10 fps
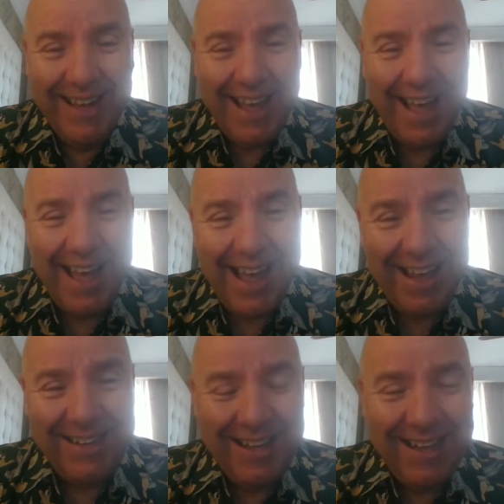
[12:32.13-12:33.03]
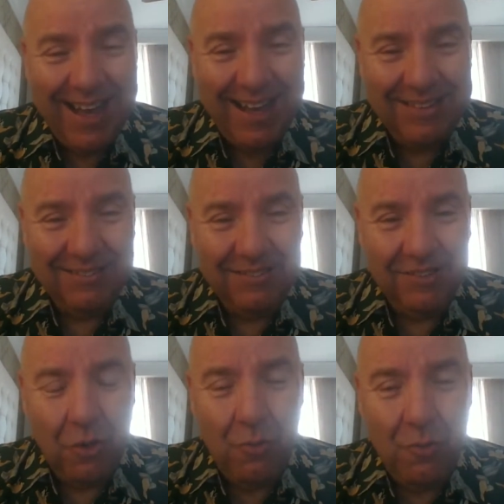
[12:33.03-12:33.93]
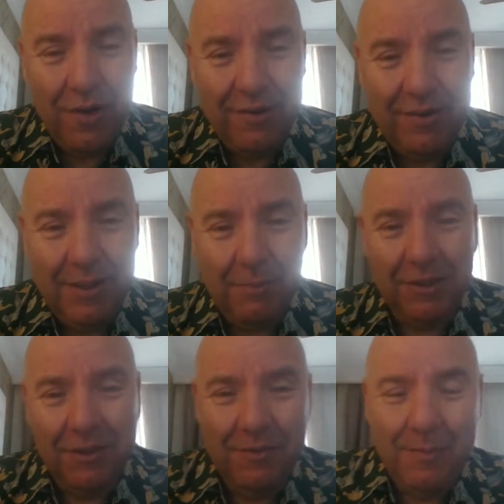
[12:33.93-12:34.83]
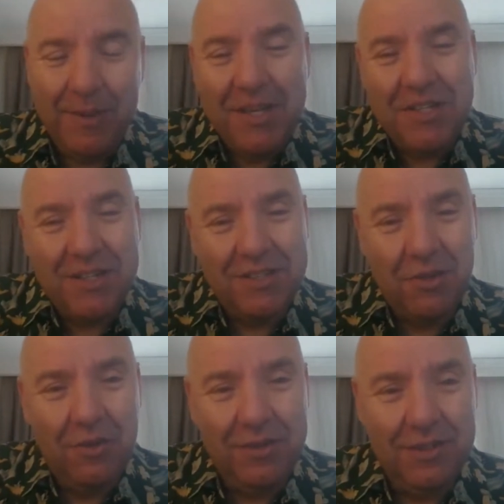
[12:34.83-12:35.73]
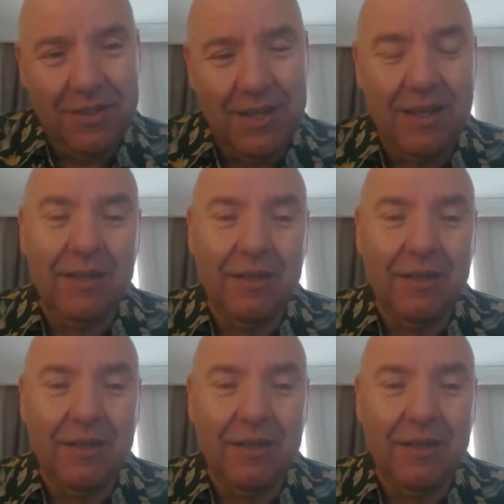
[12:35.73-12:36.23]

And somewhere in the bottom of a page, I saw this like